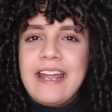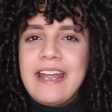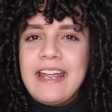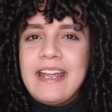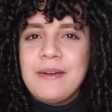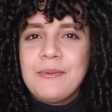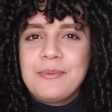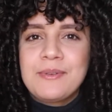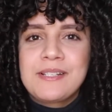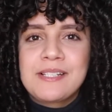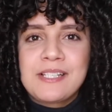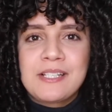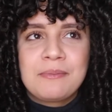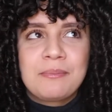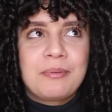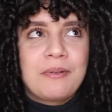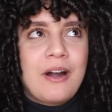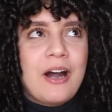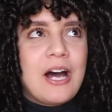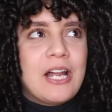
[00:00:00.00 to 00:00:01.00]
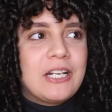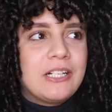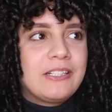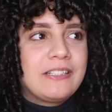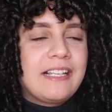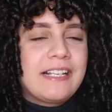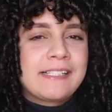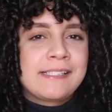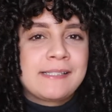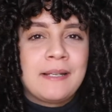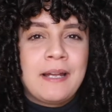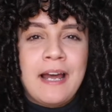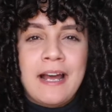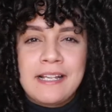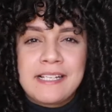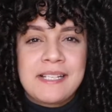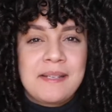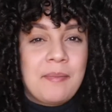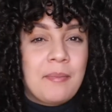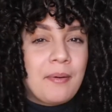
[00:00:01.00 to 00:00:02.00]
it was the product that
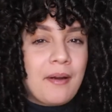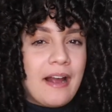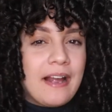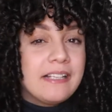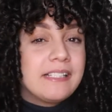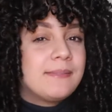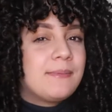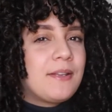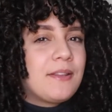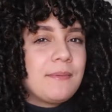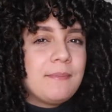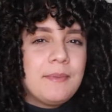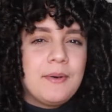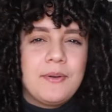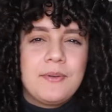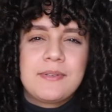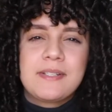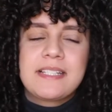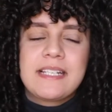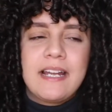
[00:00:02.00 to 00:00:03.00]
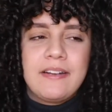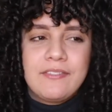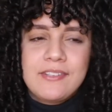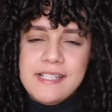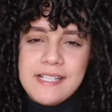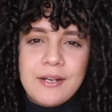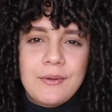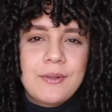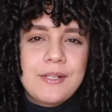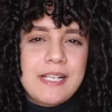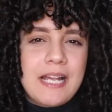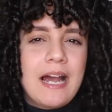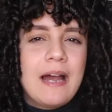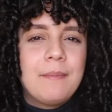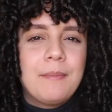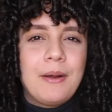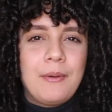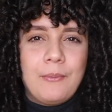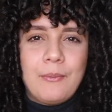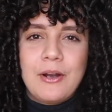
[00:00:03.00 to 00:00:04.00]
has surprised me the most every single
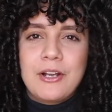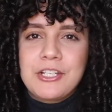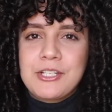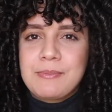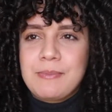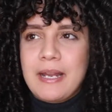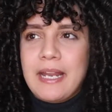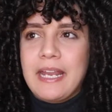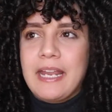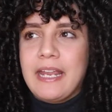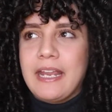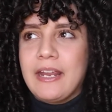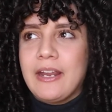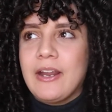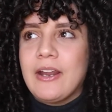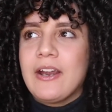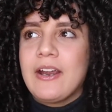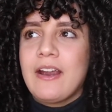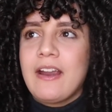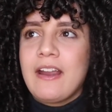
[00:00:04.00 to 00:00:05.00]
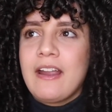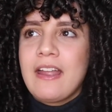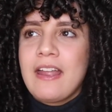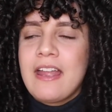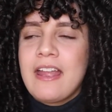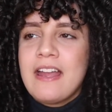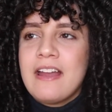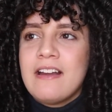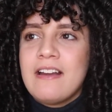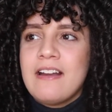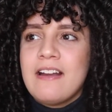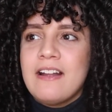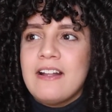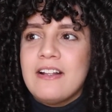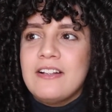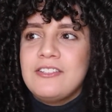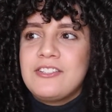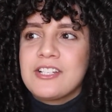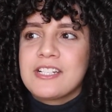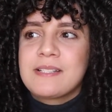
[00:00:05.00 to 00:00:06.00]
time I wash my hair
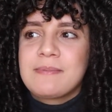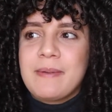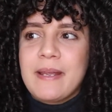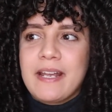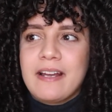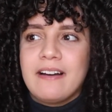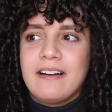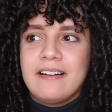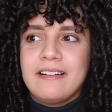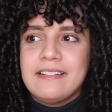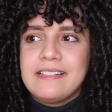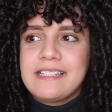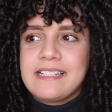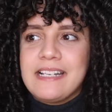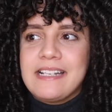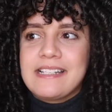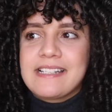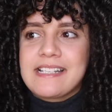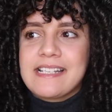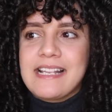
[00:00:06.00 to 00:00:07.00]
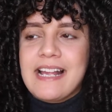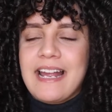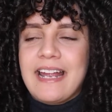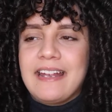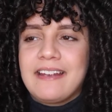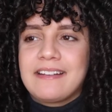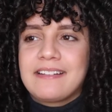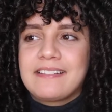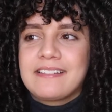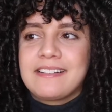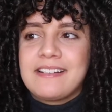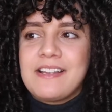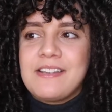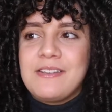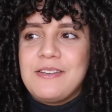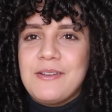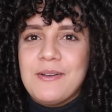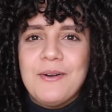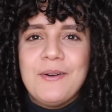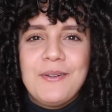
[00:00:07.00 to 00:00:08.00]
just because it's like
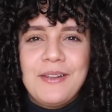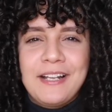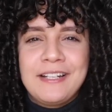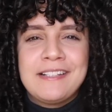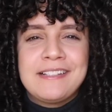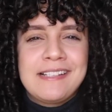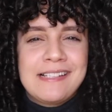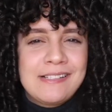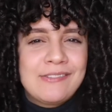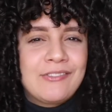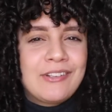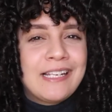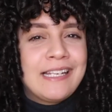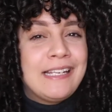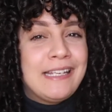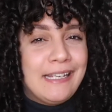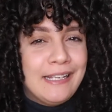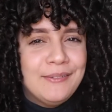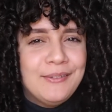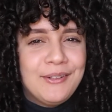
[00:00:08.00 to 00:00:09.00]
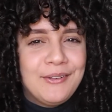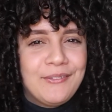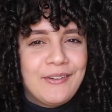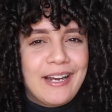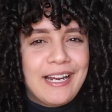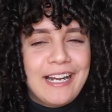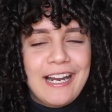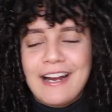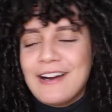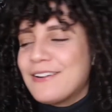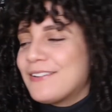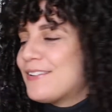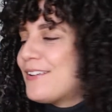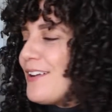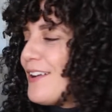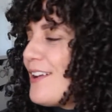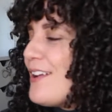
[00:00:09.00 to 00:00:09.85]
yo like this is really giving right now